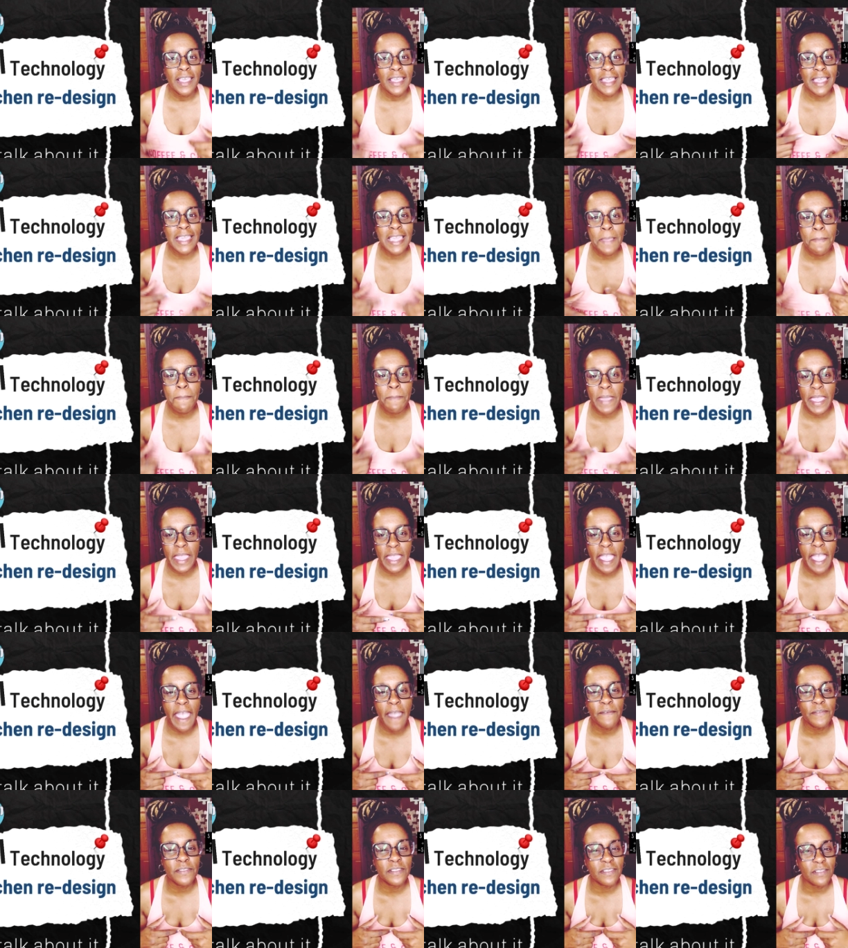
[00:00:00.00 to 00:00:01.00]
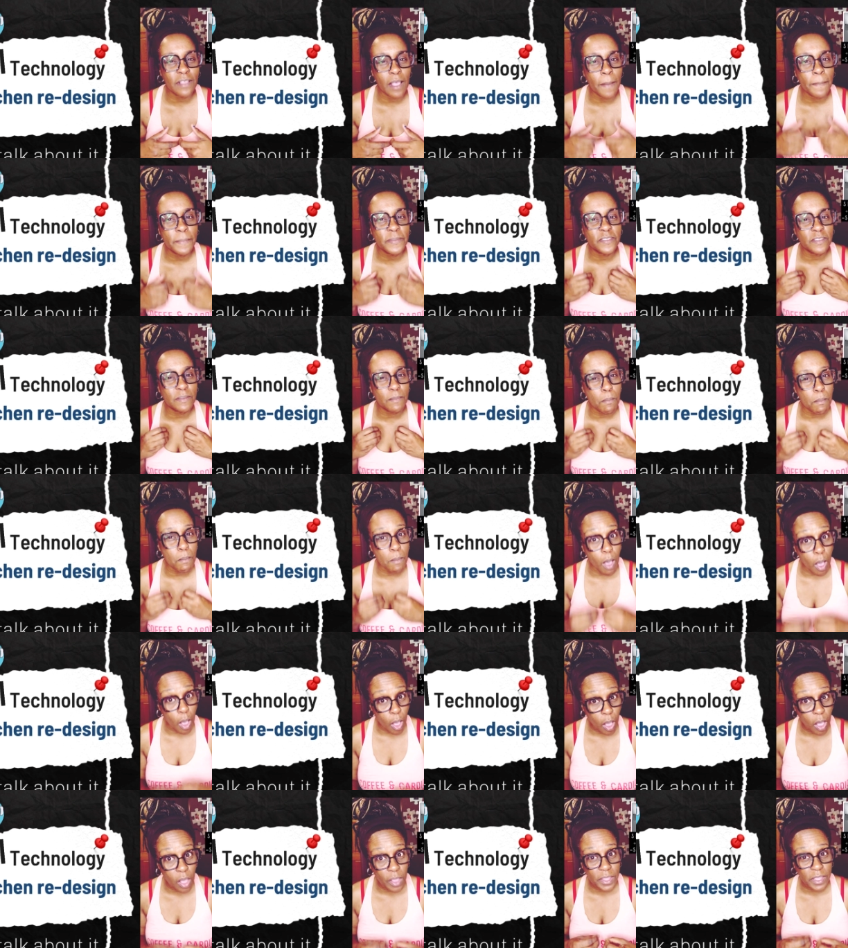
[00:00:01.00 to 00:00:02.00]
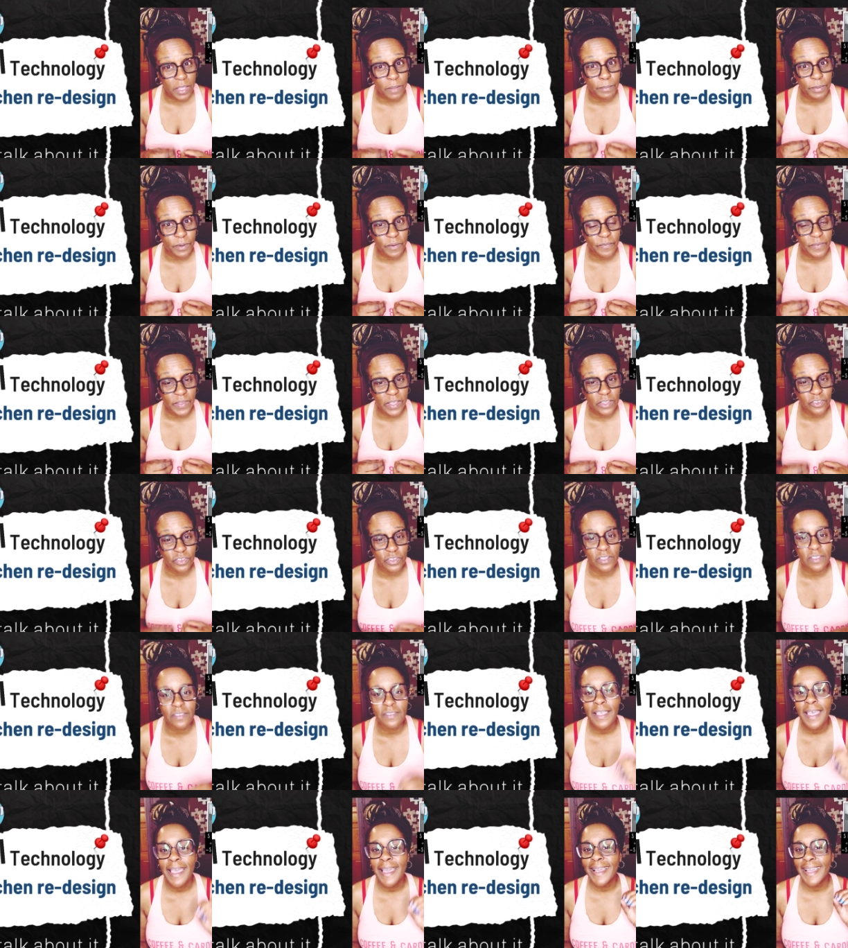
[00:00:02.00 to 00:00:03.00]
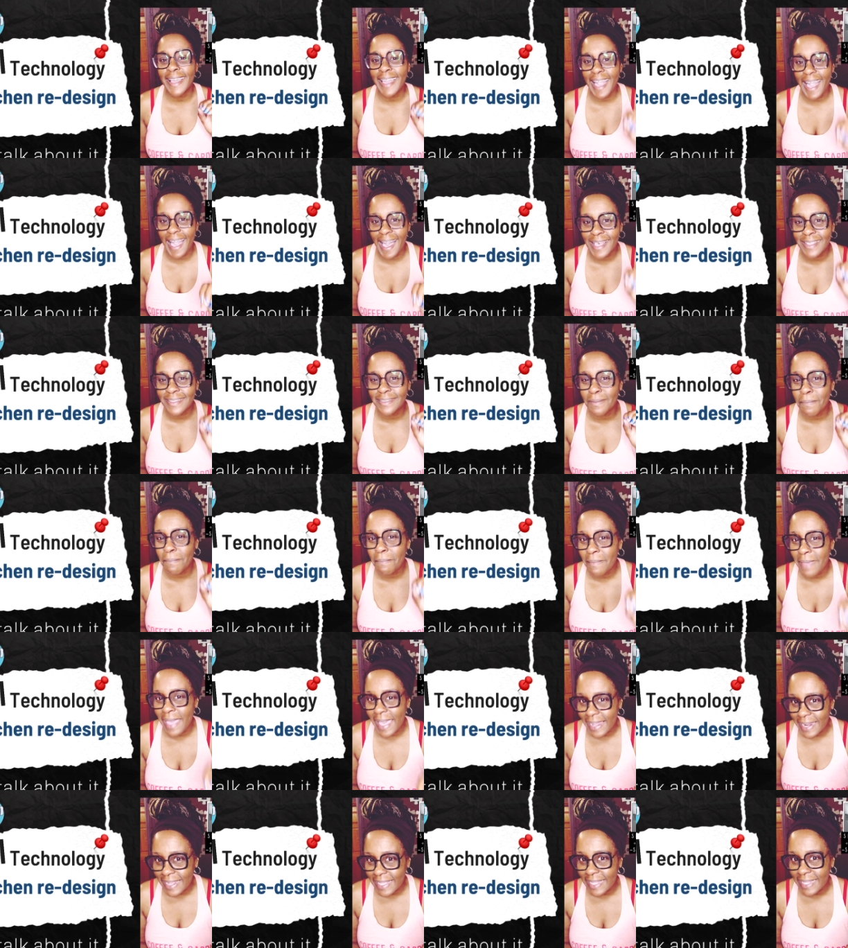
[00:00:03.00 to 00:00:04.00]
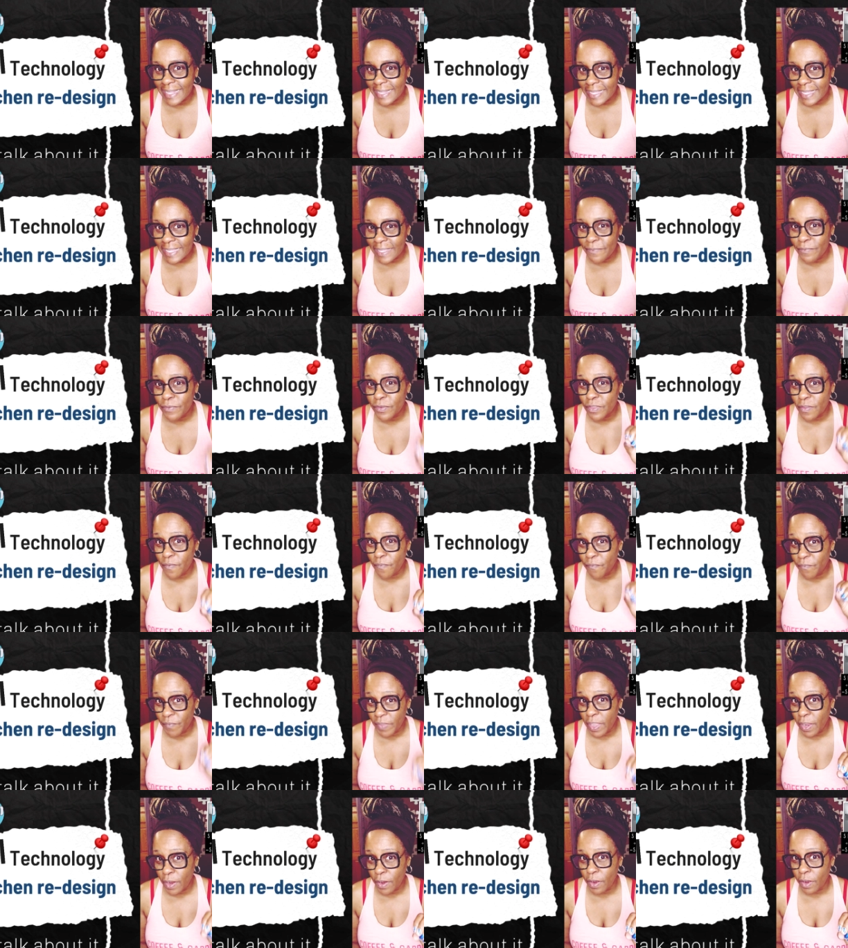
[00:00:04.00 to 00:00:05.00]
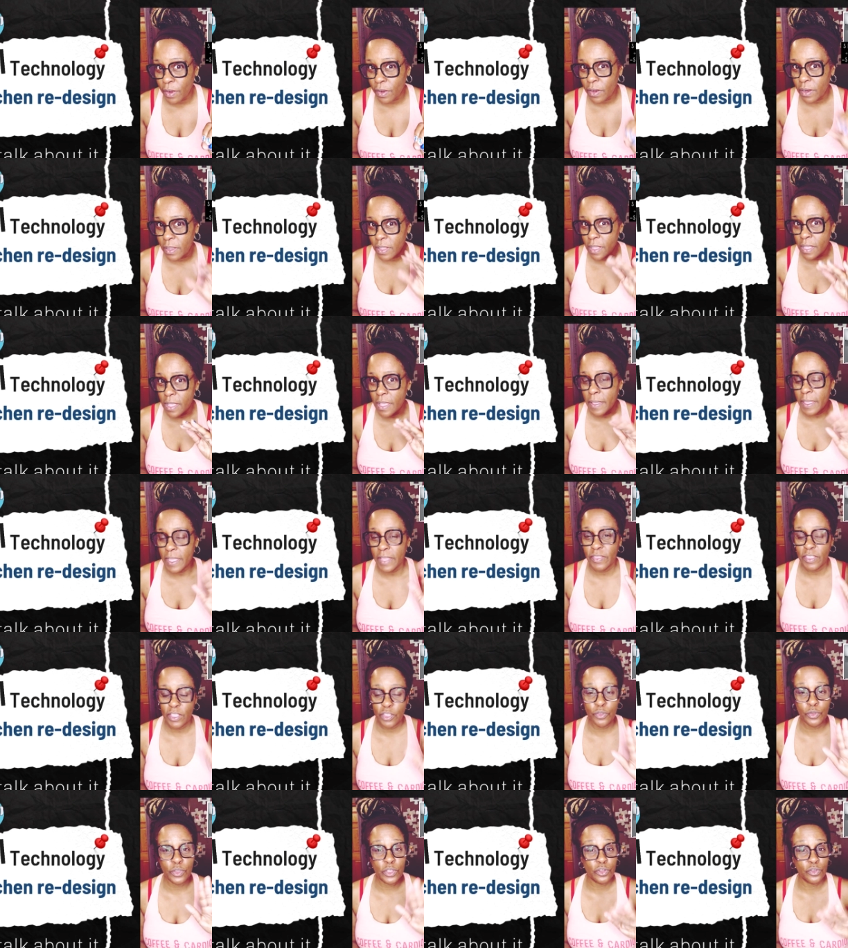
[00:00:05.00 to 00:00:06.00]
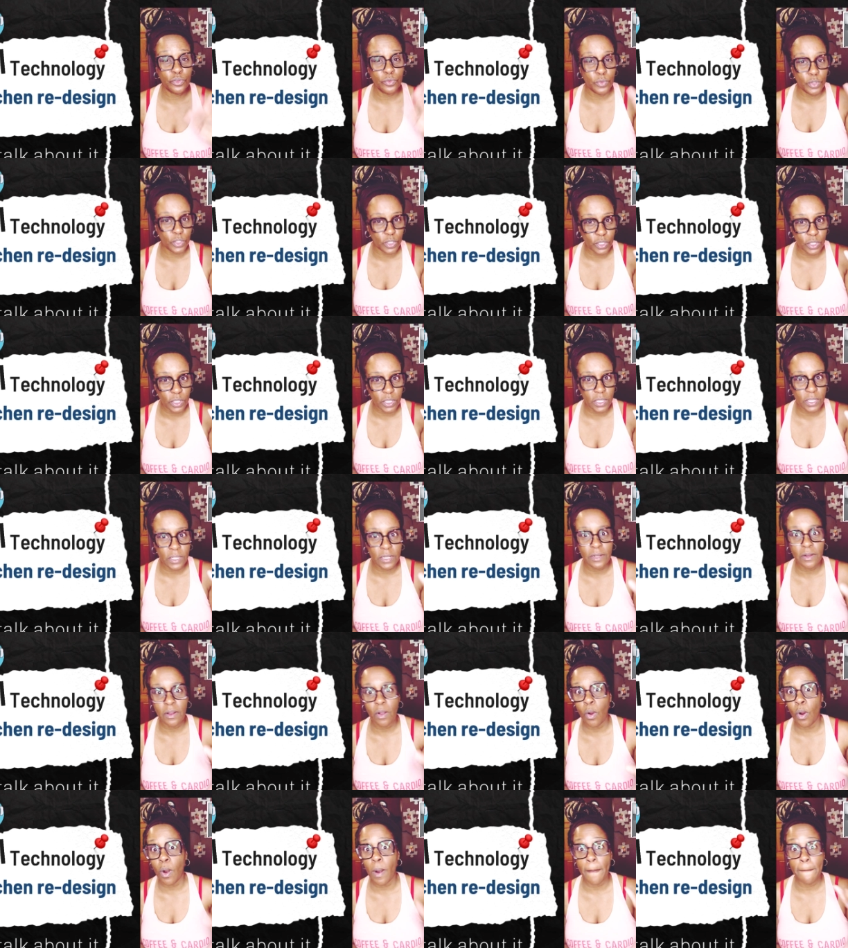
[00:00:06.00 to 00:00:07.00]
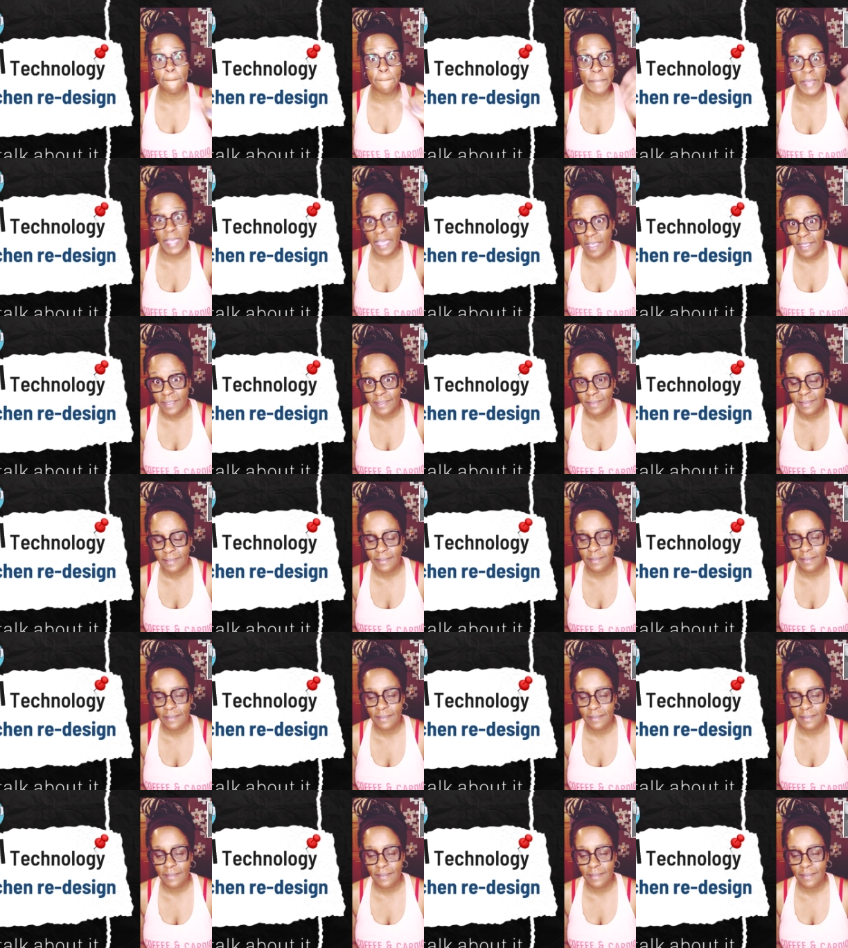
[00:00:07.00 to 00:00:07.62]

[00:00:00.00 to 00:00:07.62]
It may have some small imperfections cosmetically for the fair, and then you can do good or best.